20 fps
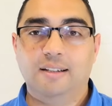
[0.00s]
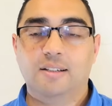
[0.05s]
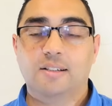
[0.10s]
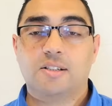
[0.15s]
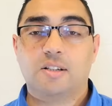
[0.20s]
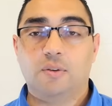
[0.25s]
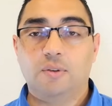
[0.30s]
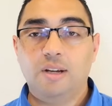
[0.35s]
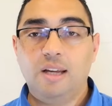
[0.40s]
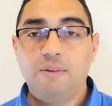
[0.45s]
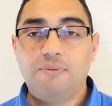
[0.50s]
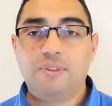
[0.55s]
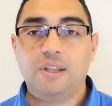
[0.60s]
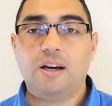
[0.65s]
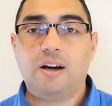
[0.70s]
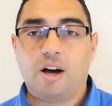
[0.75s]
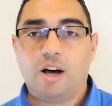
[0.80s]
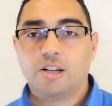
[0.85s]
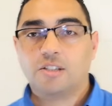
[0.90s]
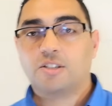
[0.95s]
So if they
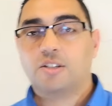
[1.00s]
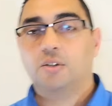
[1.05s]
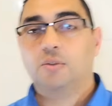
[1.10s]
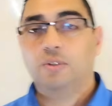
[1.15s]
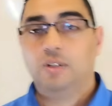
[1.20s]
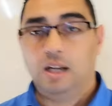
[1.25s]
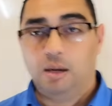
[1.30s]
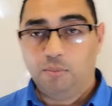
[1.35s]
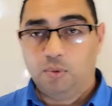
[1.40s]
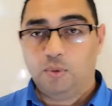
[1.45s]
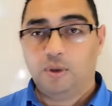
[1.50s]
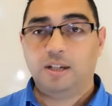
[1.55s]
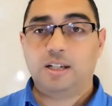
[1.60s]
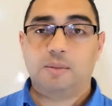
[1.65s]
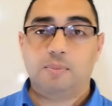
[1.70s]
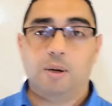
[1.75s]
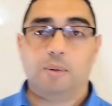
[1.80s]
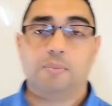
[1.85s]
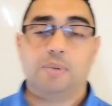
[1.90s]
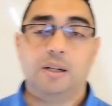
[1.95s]
ask you, number one,
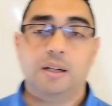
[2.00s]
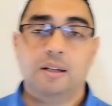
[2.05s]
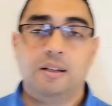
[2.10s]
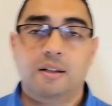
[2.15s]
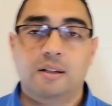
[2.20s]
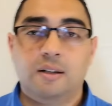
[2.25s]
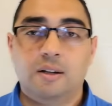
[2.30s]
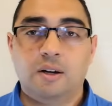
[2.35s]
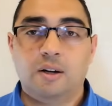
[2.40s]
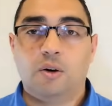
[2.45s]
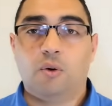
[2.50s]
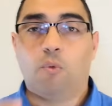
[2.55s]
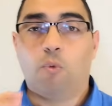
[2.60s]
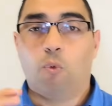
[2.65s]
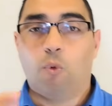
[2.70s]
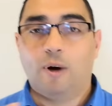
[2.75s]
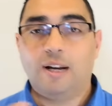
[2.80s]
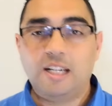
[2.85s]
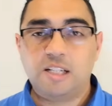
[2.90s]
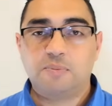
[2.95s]
remember,
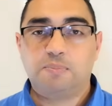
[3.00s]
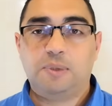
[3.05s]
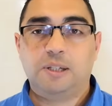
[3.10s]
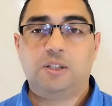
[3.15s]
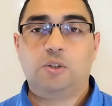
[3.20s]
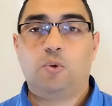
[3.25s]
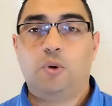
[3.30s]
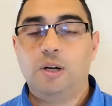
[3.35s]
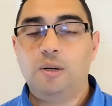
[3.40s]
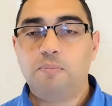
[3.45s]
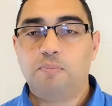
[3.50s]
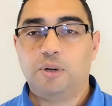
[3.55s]
what is Bitcoin?